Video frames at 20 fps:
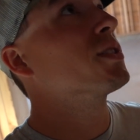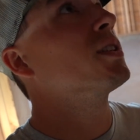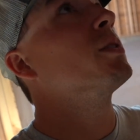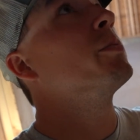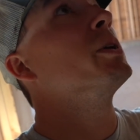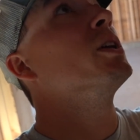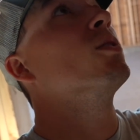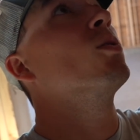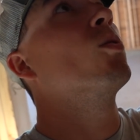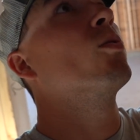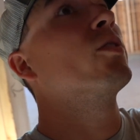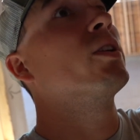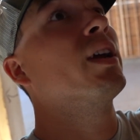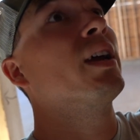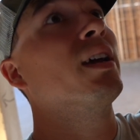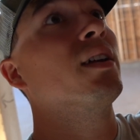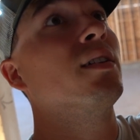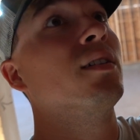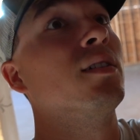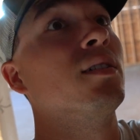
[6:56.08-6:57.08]
going to be an
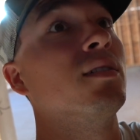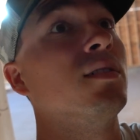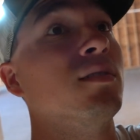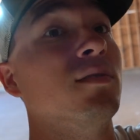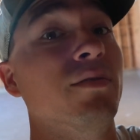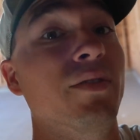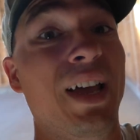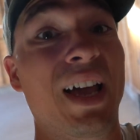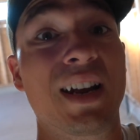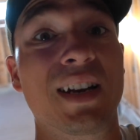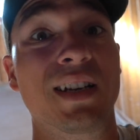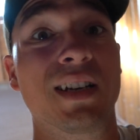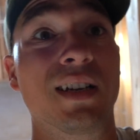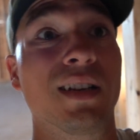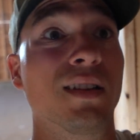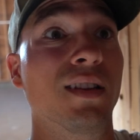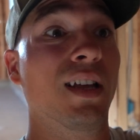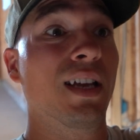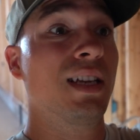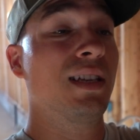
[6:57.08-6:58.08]
overhead vanity
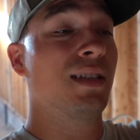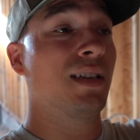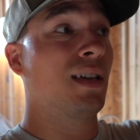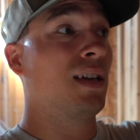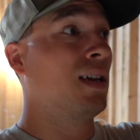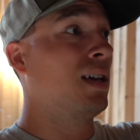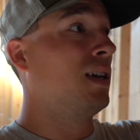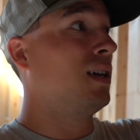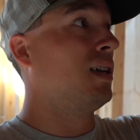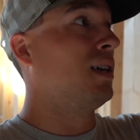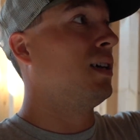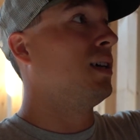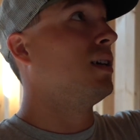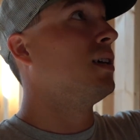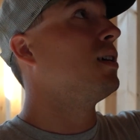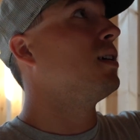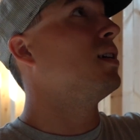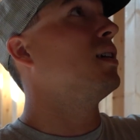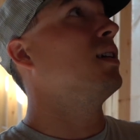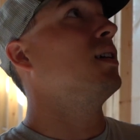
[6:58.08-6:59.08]
light,
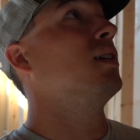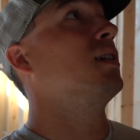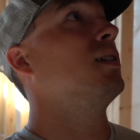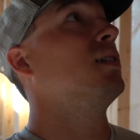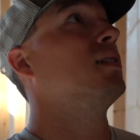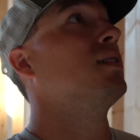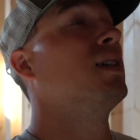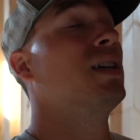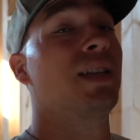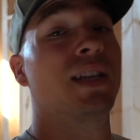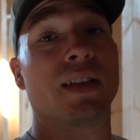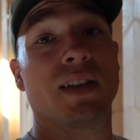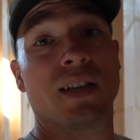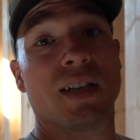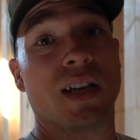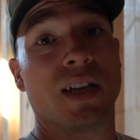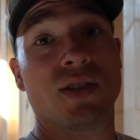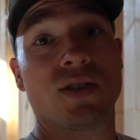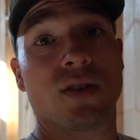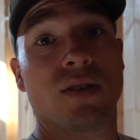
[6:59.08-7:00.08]
and then
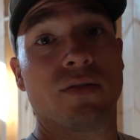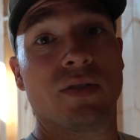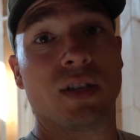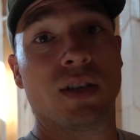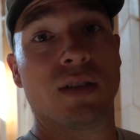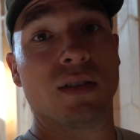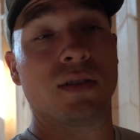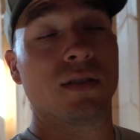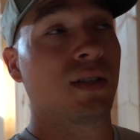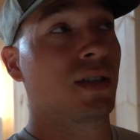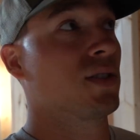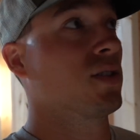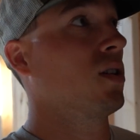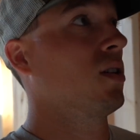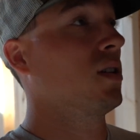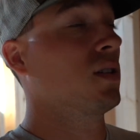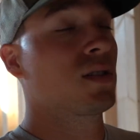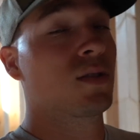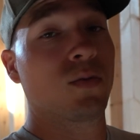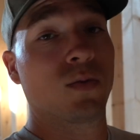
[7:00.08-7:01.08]
the HRV
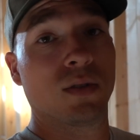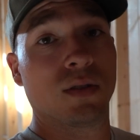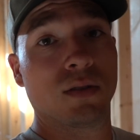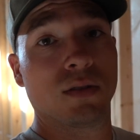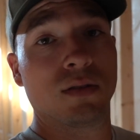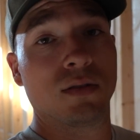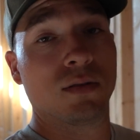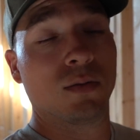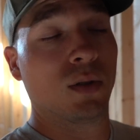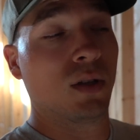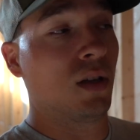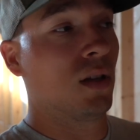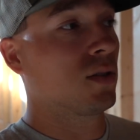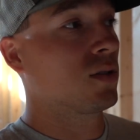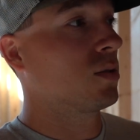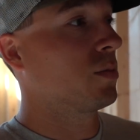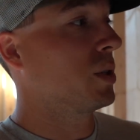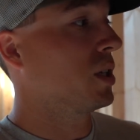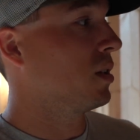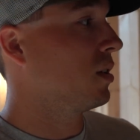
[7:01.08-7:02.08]
exhaust will
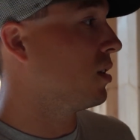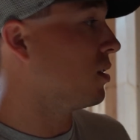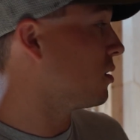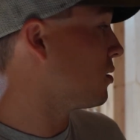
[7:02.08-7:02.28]
also be in here.